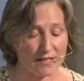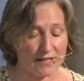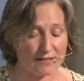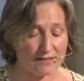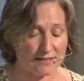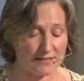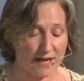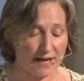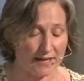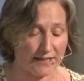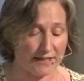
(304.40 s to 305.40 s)

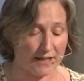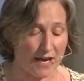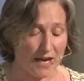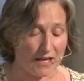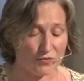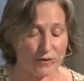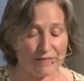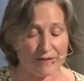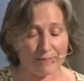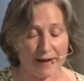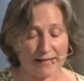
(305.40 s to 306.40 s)
society driven
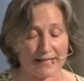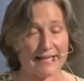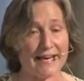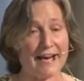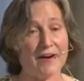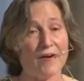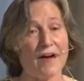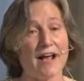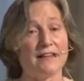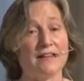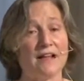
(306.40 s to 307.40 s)
by the care
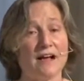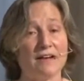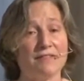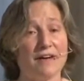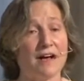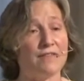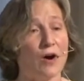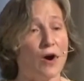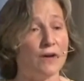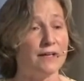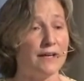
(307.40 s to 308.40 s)
and love of
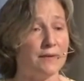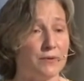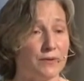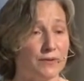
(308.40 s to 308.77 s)
our neighbor.